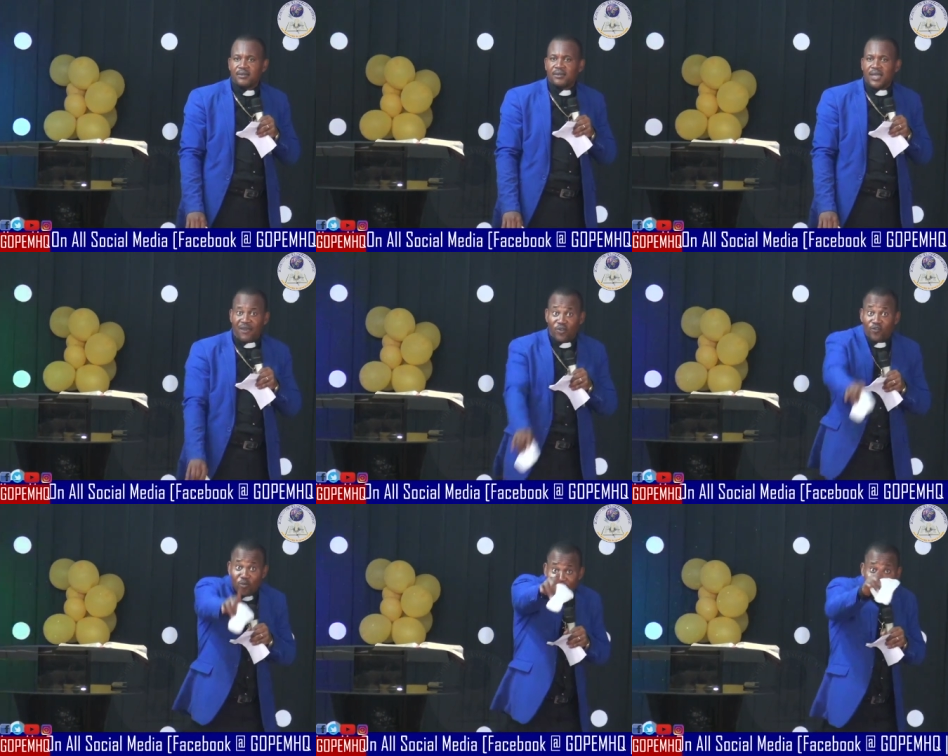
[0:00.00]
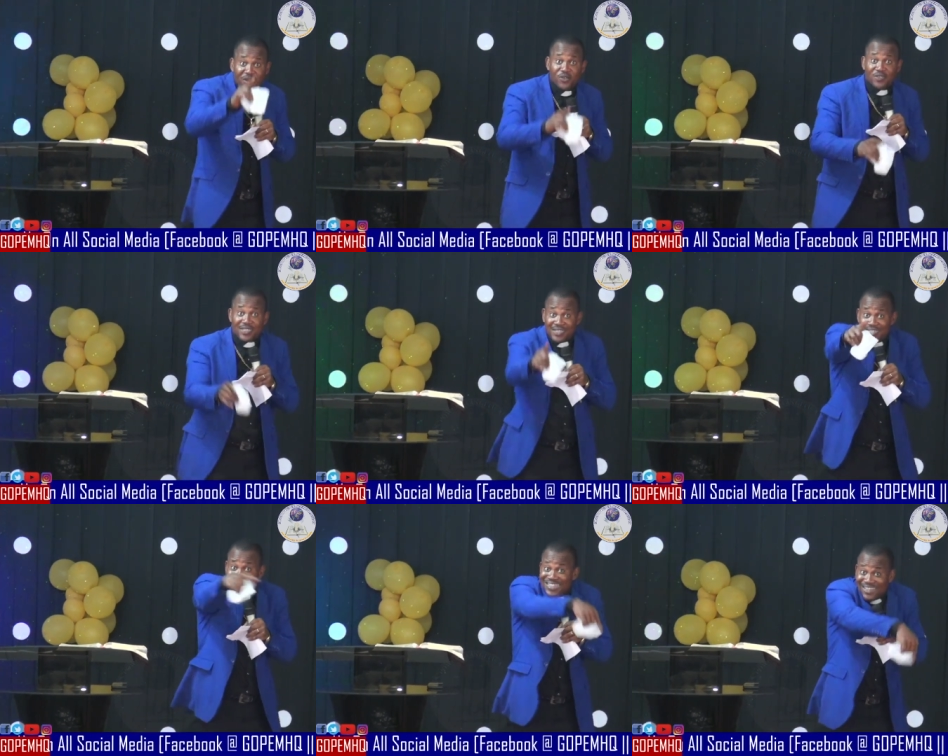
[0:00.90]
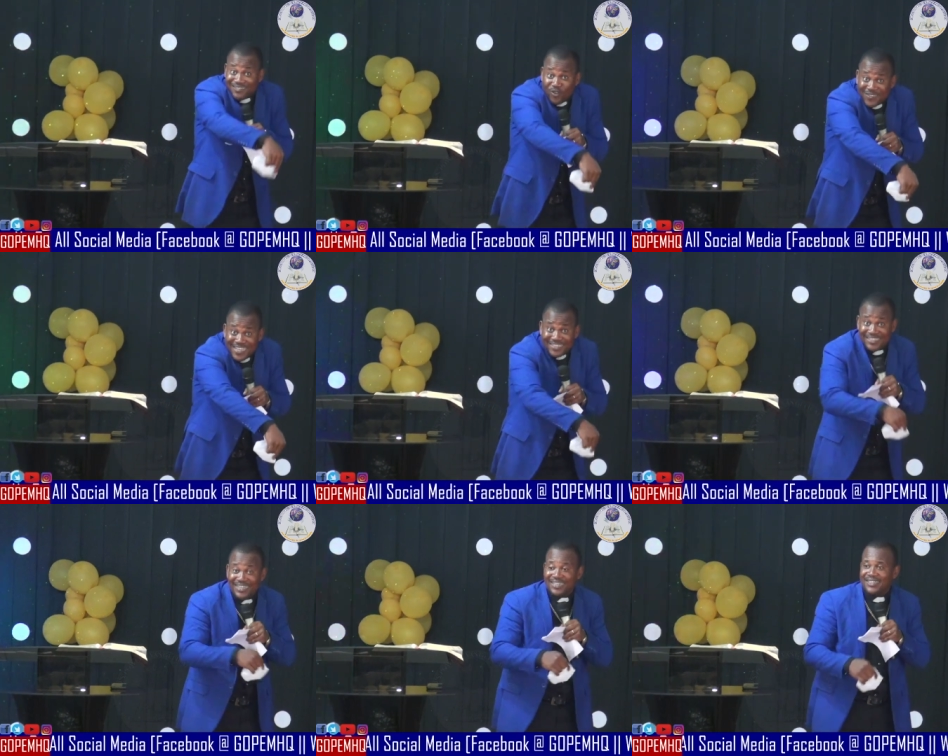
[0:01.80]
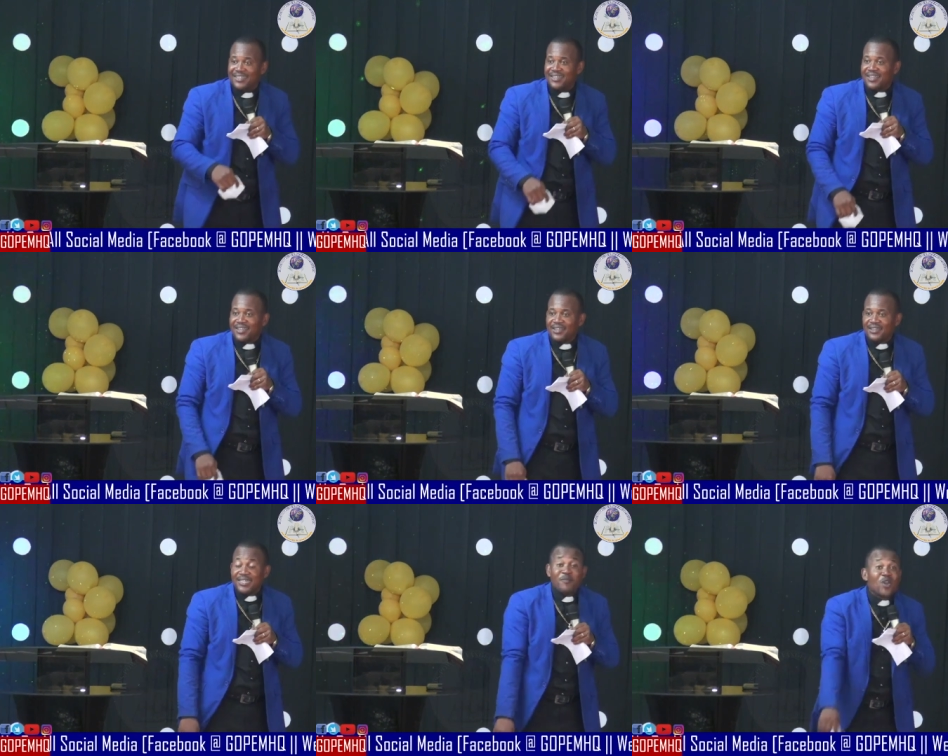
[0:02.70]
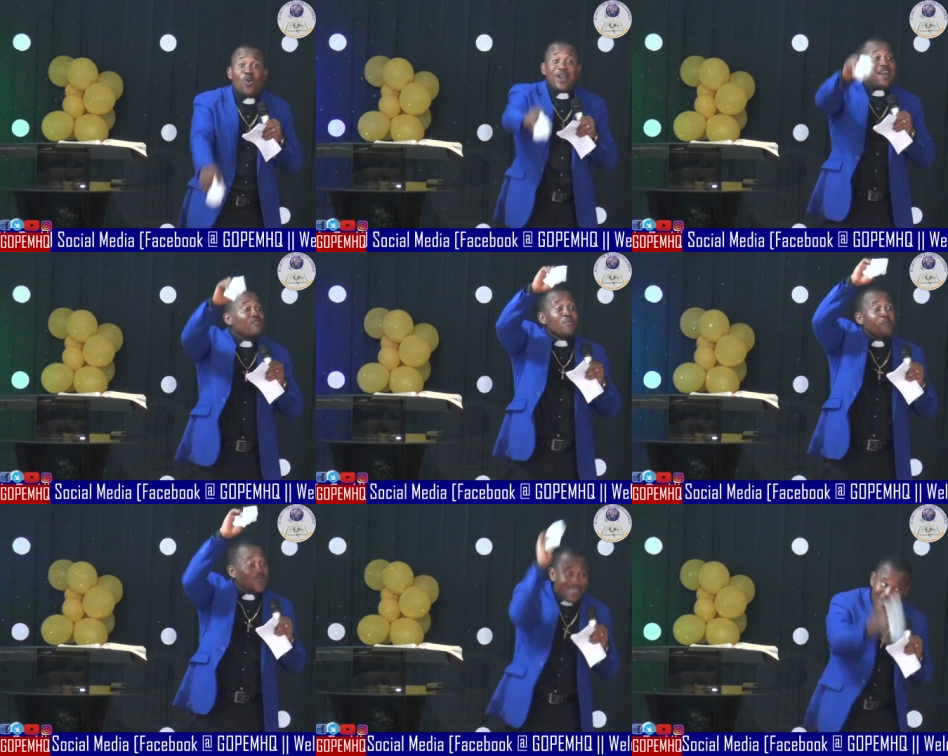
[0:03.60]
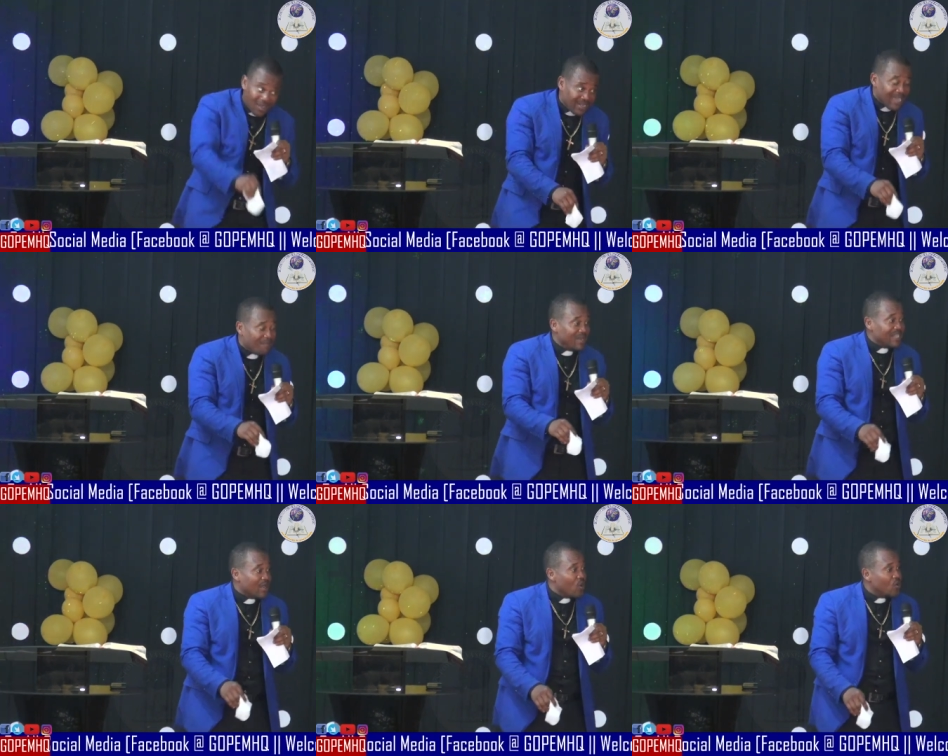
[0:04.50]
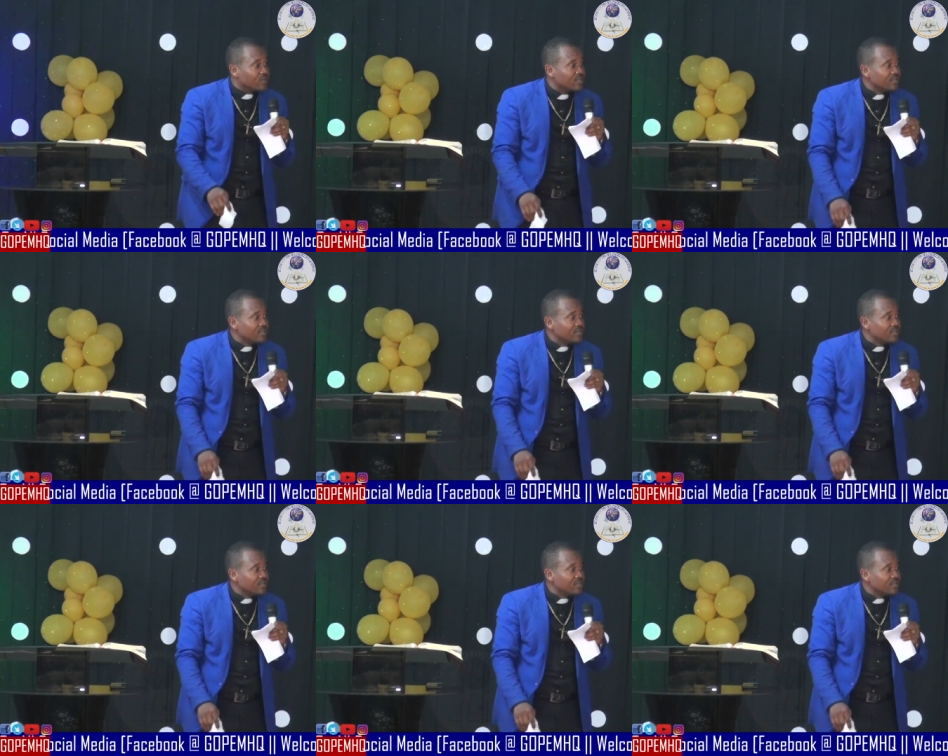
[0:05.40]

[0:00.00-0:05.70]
I've not told Brother Precious this. Yes, just yesterday. They've been calling, I've not been picking my, their, my, their calls.